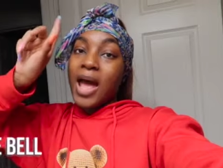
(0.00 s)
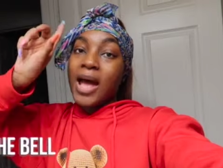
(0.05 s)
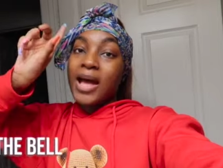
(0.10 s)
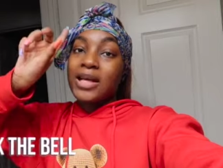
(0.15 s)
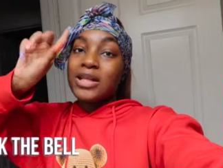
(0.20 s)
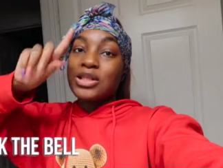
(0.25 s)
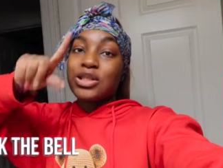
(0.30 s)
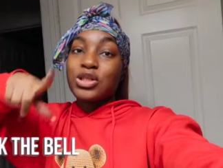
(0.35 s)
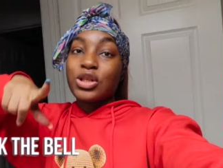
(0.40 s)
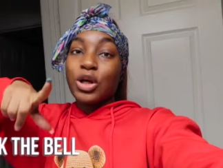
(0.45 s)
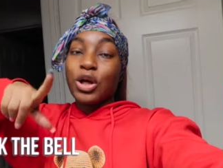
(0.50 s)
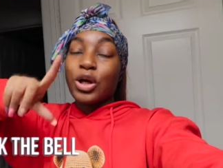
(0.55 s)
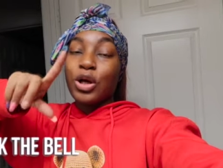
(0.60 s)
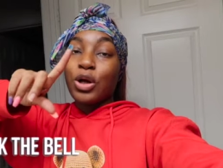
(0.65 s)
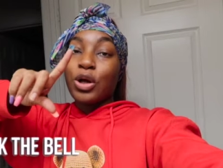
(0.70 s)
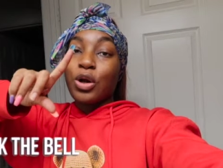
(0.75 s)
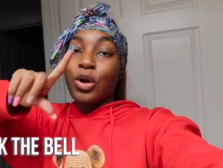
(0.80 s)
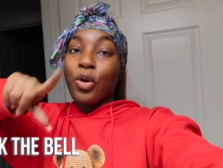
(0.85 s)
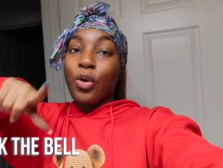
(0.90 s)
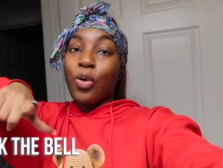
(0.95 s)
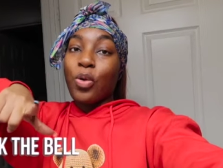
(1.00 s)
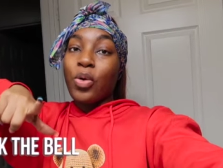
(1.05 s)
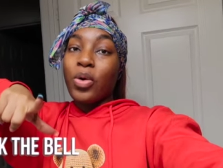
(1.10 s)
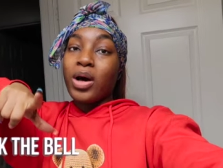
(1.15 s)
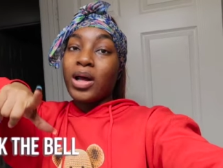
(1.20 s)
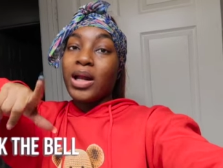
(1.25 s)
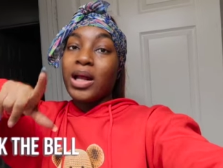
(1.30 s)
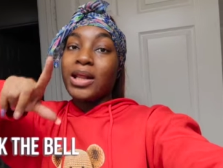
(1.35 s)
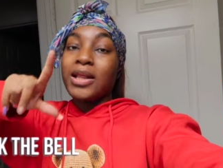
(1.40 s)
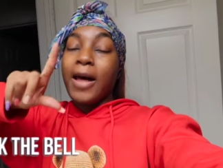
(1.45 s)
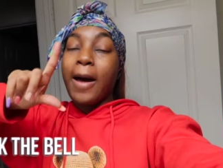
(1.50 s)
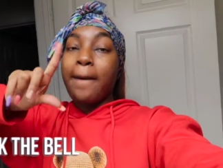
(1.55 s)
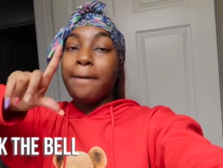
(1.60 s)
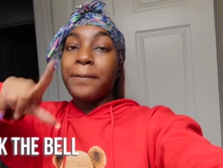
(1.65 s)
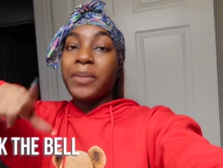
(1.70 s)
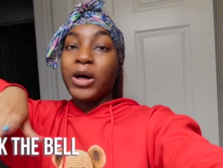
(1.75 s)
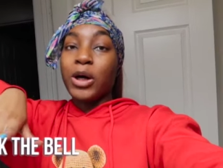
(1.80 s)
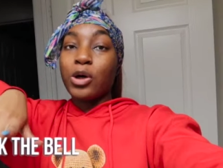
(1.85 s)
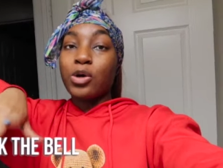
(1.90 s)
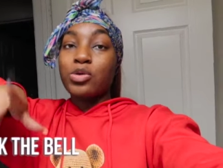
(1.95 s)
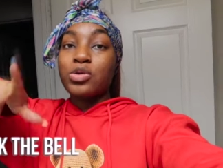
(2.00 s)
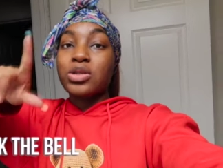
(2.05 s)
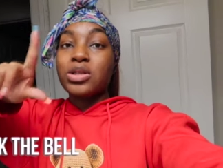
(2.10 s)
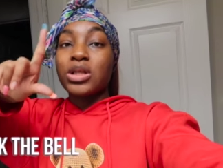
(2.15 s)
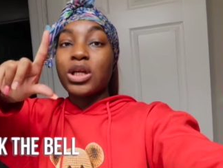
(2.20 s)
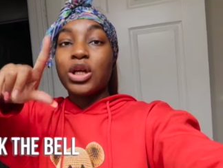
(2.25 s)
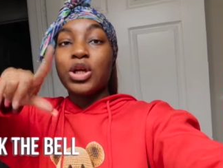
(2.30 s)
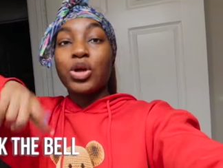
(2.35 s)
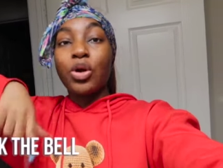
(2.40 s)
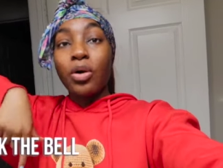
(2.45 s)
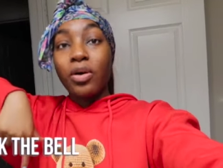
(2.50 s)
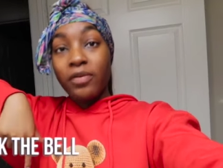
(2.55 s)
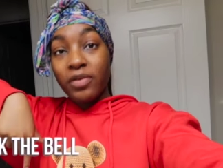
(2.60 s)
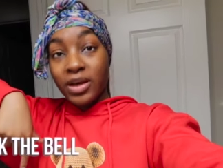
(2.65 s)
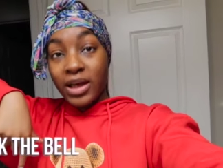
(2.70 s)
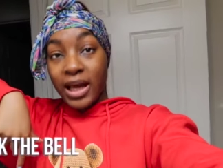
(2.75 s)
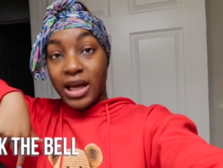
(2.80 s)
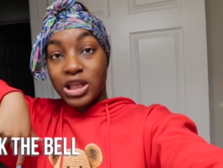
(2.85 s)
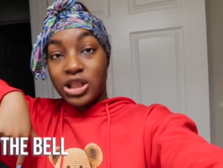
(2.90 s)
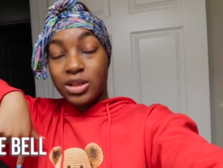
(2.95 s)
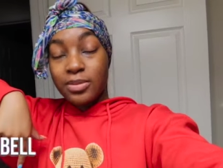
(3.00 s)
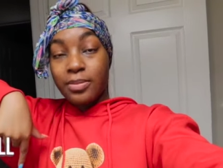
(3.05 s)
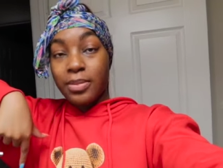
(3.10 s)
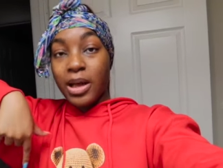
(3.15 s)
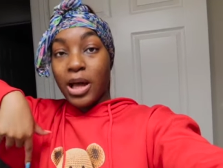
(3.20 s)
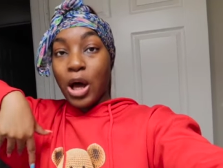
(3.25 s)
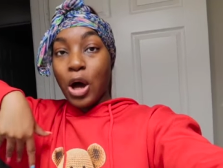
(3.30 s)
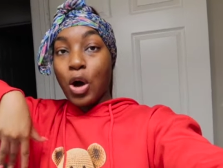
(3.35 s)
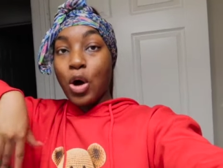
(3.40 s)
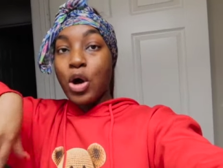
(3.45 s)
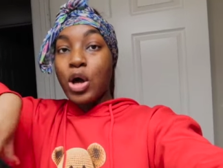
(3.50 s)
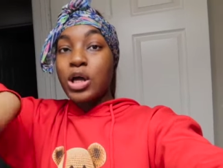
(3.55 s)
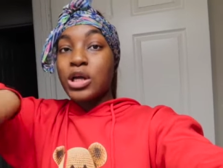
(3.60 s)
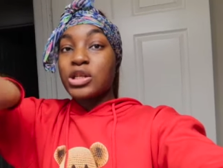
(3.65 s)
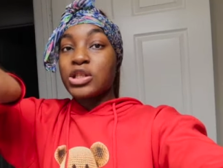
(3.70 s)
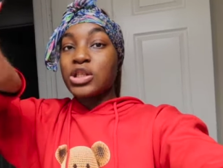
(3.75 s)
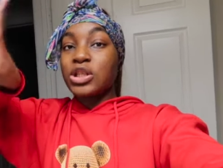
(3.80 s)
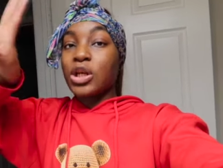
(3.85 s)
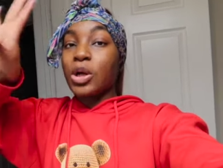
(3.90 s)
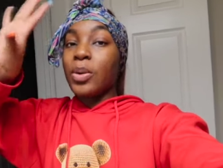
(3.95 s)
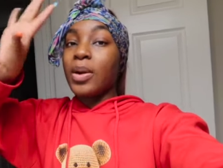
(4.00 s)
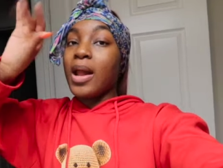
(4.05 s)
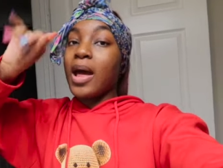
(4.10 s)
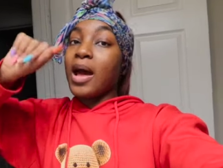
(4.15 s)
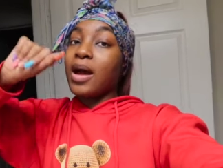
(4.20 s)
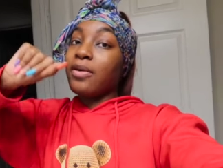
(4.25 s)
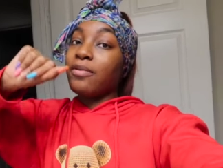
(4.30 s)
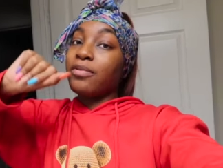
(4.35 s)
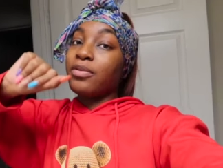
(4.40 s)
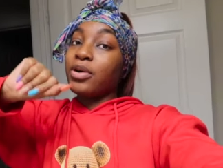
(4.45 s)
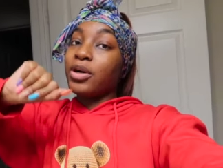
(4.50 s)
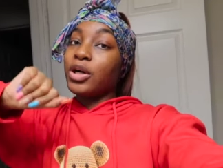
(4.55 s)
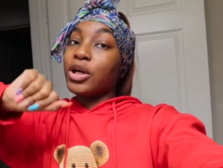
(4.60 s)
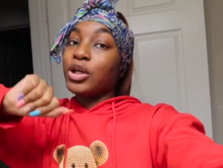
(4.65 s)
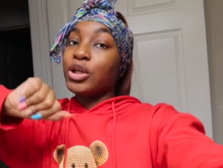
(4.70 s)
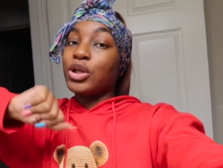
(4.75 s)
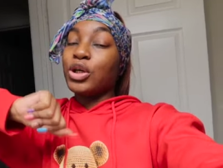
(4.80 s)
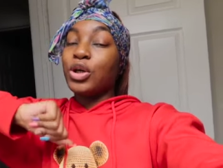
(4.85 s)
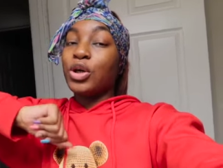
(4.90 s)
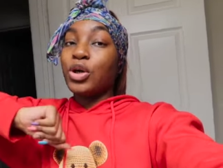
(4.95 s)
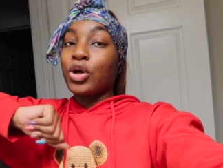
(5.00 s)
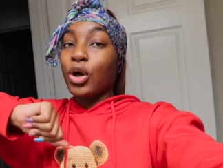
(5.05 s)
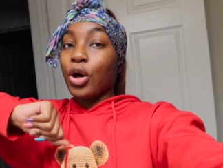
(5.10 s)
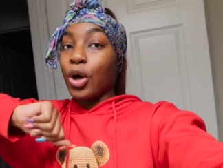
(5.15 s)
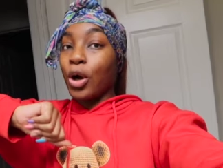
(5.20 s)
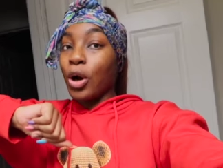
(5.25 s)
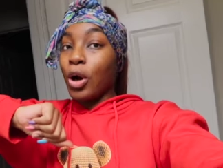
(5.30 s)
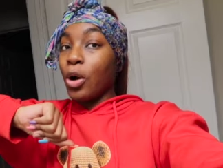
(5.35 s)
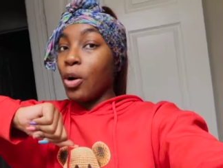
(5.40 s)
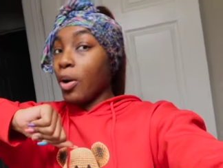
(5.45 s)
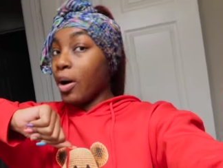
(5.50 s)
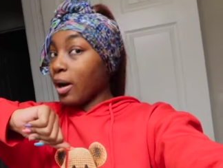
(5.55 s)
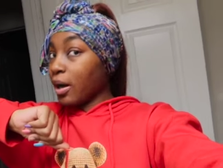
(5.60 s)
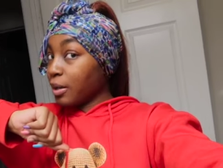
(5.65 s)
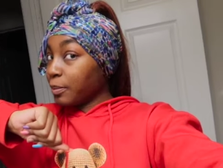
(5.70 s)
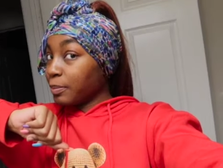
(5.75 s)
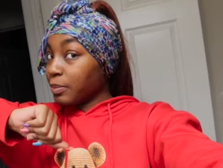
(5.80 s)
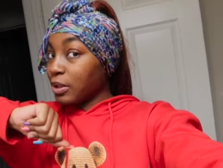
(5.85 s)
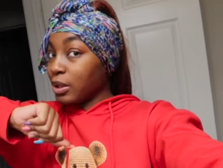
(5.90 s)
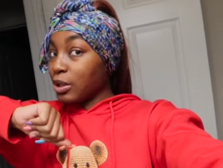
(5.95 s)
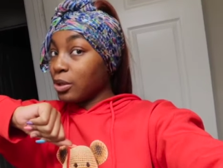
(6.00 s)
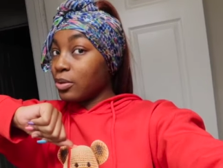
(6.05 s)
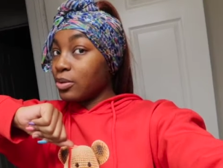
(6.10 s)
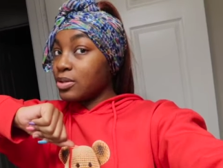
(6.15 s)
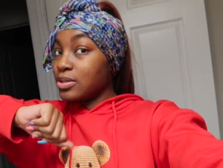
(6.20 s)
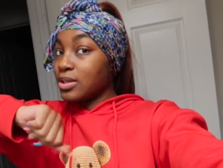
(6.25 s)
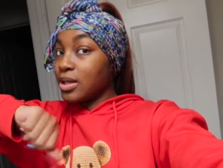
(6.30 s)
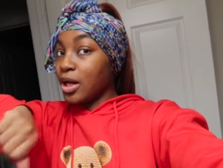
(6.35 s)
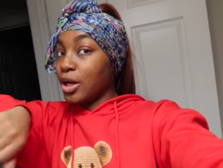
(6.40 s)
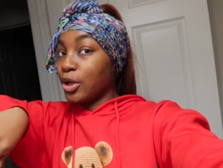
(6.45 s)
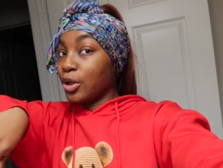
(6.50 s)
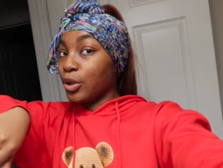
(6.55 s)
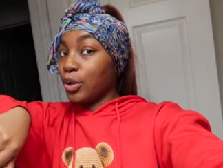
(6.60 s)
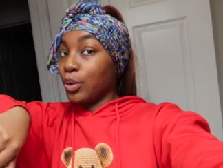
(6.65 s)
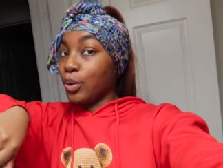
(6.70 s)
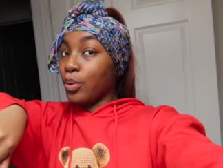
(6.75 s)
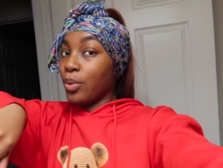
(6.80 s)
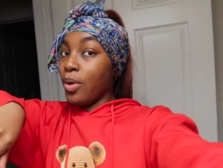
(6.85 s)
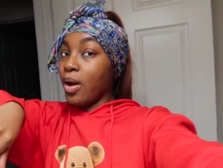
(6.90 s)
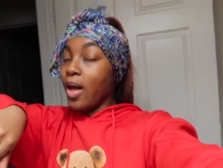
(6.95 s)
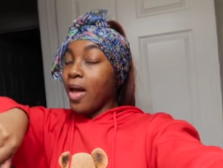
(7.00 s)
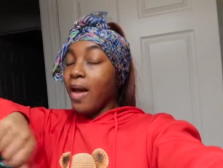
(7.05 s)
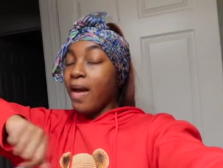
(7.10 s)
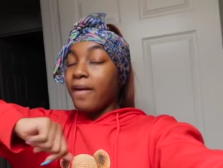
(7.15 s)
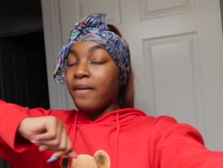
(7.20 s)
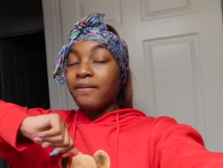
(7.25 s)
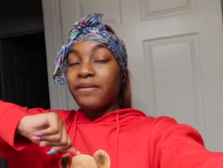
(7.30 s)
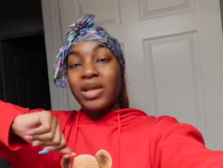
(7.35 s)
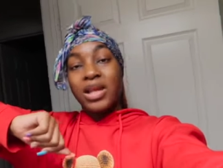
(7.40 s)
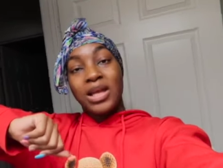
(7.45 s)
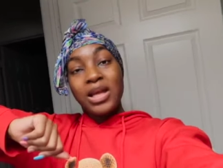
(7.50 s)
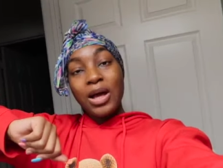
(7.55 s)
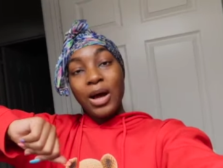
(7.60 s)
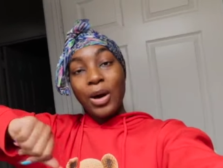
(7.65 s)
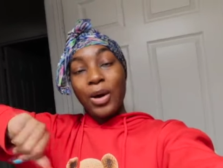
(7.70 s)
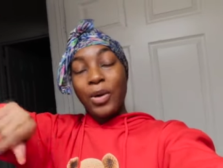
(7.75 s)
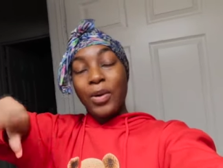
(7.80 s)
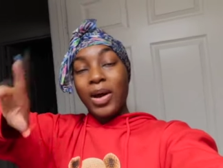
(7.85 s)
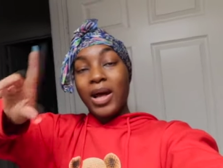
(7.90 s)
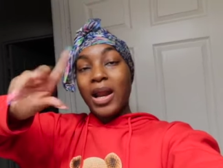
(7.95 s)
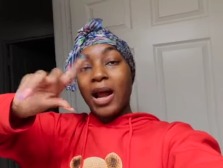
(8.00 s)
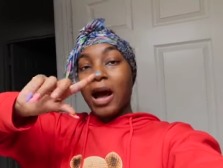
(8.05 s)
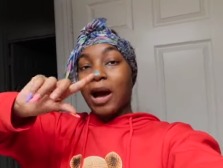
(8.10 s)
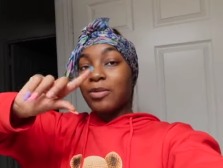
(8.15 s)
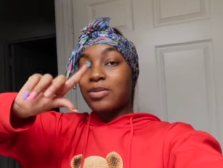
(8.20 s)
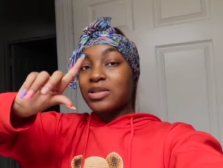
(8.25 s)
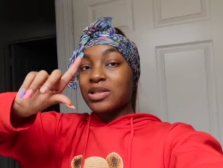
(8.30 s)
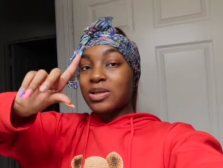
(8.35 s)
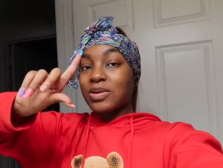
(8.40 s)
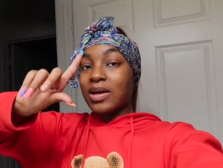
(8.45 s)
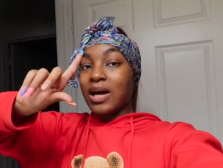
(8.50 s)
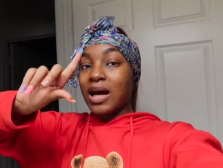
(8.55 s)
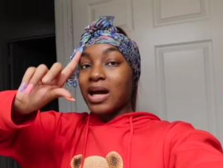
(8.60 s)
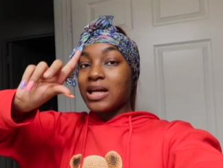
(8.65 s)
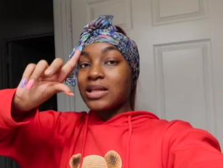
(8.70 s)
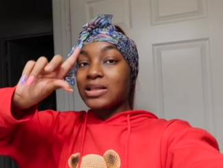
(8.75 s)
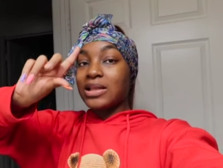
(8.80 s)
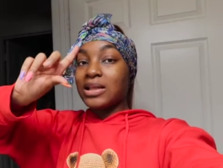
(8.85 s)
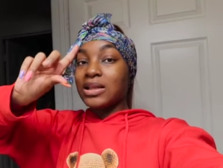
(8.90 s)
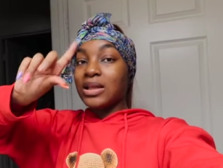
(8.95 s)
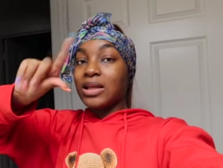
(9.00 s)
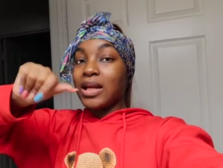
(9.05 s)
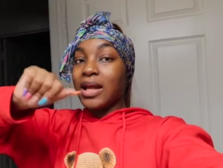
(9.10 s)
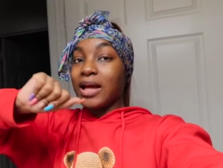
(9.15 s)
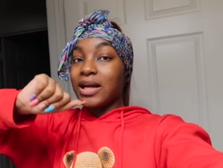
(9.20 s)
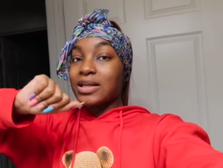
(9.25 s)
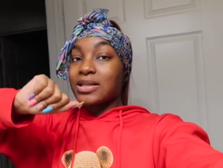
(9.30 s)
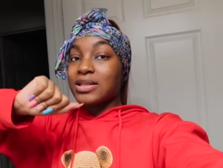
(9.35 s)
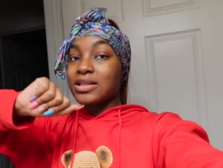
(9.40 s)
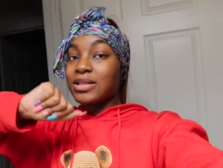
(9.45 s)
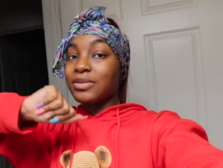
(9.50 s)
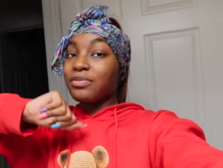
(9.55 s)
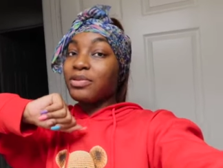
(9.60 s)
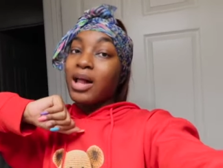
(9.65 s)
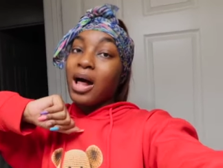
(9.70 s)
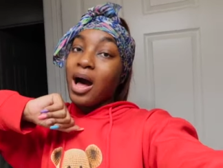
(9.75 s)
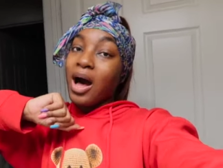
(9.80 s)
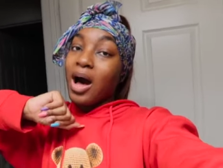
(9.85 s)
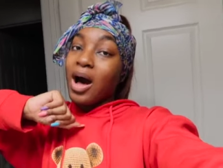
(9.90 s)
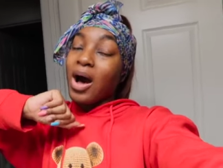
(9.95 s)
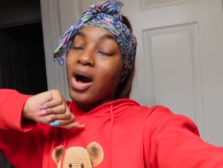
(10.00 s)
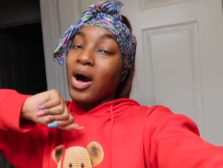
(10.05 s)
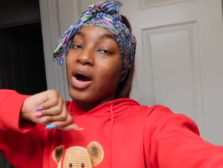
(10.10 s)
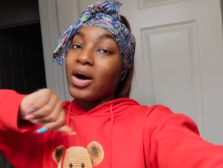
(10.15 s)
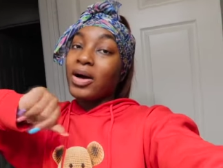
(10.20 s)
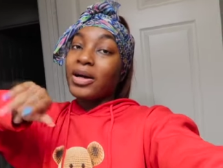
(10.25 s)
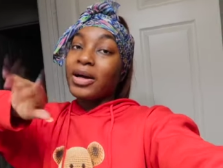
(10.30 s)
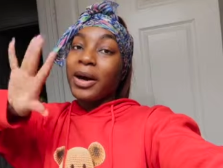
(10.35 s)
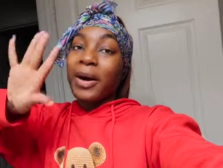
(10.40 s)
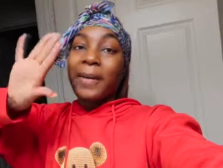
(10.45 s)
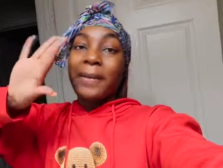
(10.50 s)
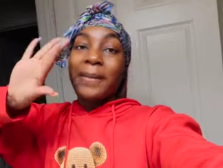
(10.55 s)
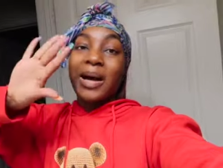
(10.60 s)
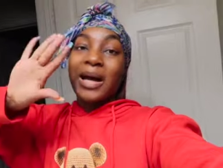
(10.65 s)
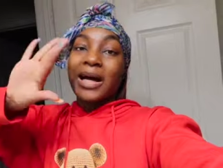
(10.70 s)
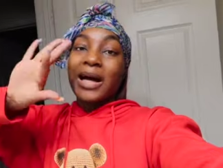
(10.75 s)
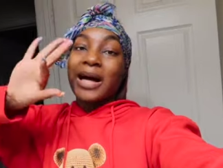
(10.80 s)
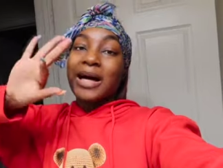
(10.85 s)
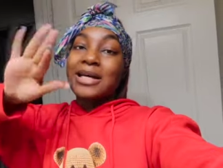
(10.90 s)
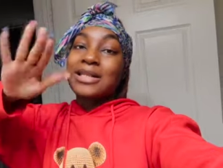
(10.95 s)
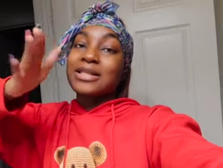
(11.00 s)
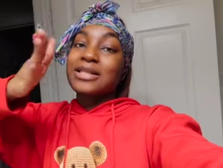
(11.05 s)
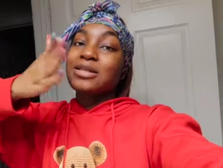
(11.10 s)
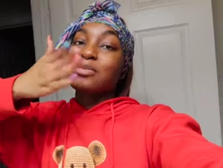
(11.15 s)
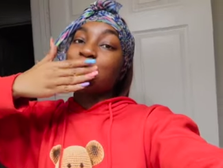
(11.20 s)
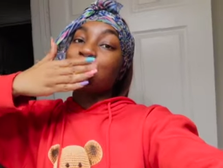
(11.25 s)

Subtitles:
and turn on that post notification bell so you know whenever your girl uploads a new video. And I will see you guys in the next vlog. Bye guys.